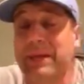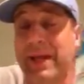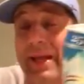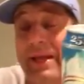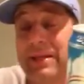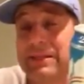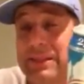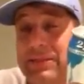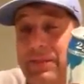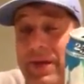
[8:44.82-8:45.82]
I can't get a
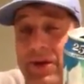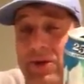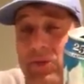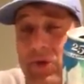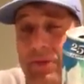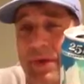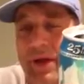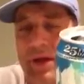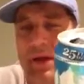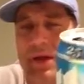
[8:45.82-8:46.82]
6-pack or
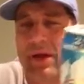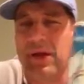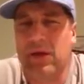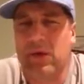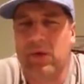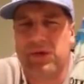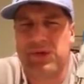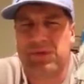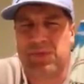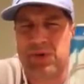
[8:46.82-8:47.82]
12-pack, which
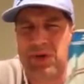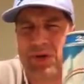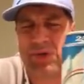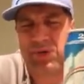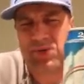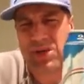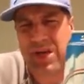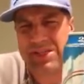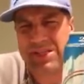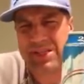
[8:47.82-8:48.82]

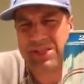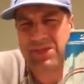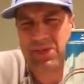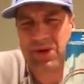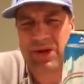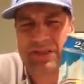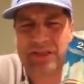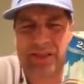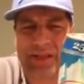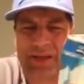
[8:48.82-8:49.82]
has a decent price.
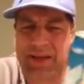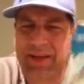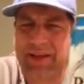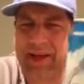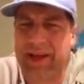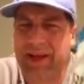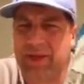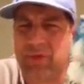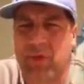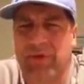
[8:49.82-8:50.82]
Yeah, I can get
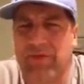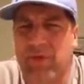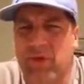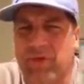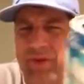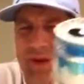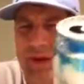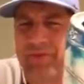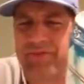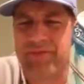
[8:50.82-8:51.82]
a 24 for
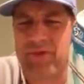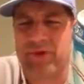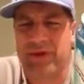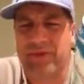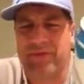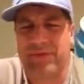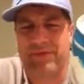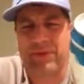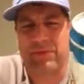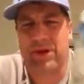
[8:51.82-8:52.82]
like
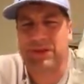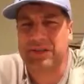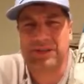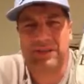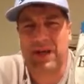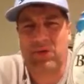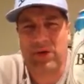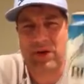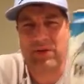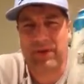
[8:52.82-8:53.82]
$14-15. It's not
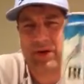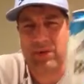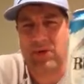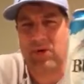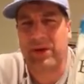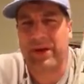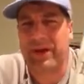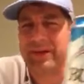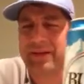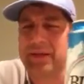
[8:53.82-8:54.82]
really available. Only
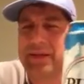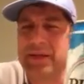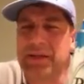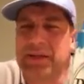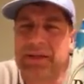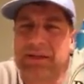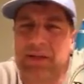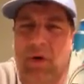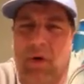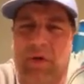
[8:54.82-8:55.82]
like the
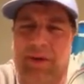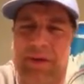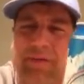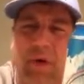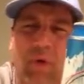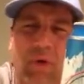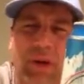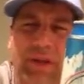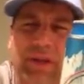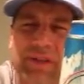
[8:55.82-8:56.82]
old
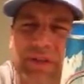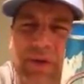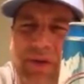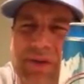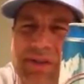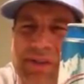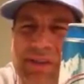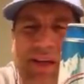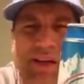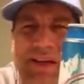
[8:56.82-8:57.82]
liquor stores. It's
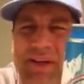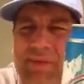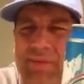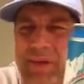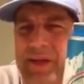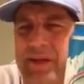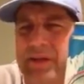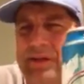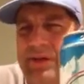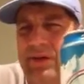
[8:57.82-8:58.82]
not in a big
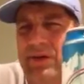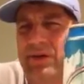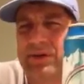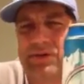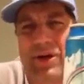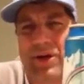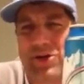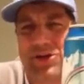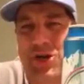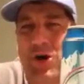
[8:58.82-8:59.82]
Trader
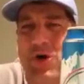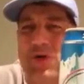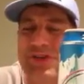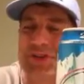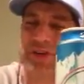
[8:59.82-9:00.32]
Joe's or